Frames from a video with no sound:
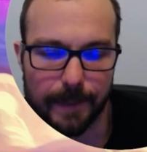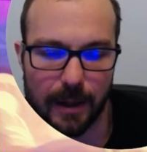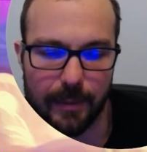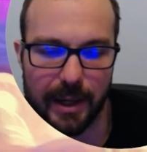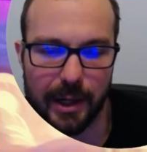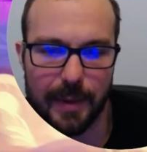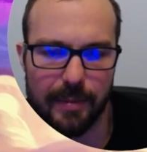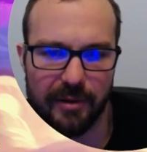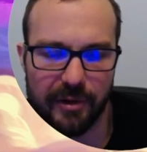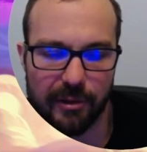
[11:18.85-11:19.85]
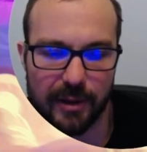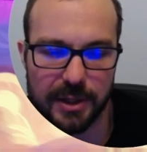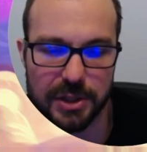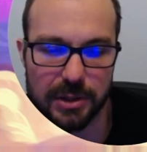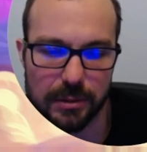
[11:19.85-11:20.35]
I'm going to be buffing
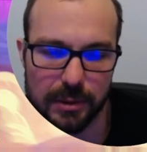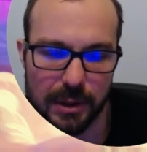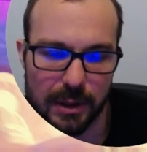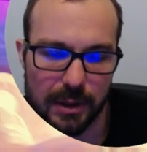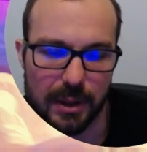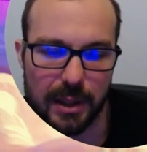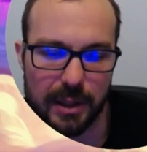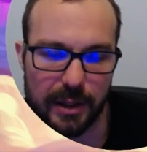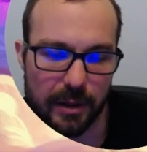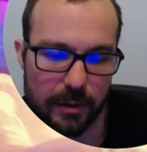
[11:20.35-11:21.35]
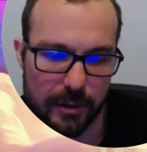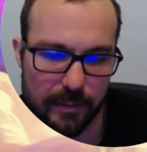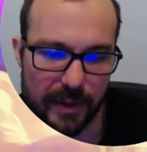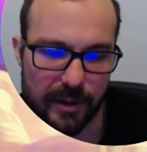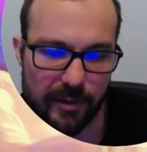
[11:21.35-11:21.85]
slot 2 here,
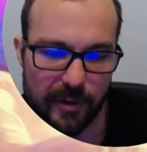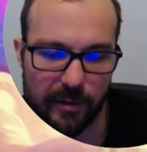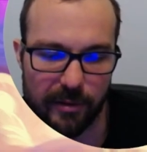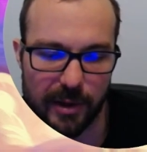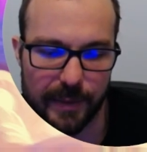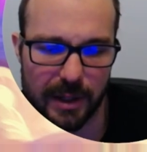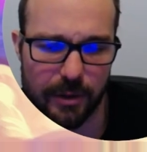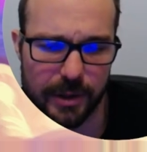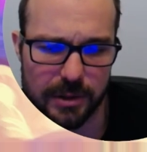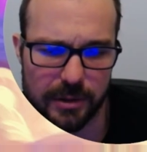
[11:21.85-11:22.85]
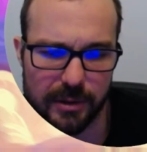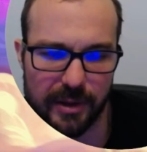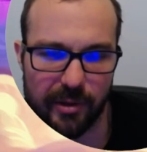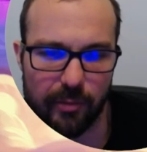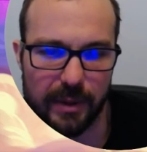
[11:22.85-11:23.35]
because this is a summon character.
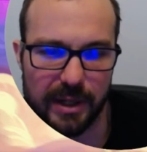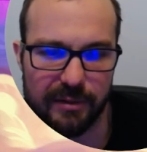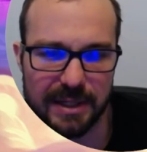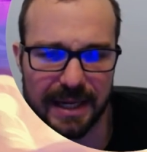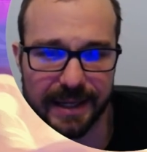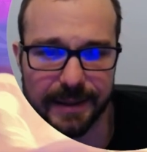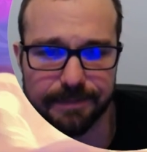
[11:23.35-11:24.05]
This has plenty of attack.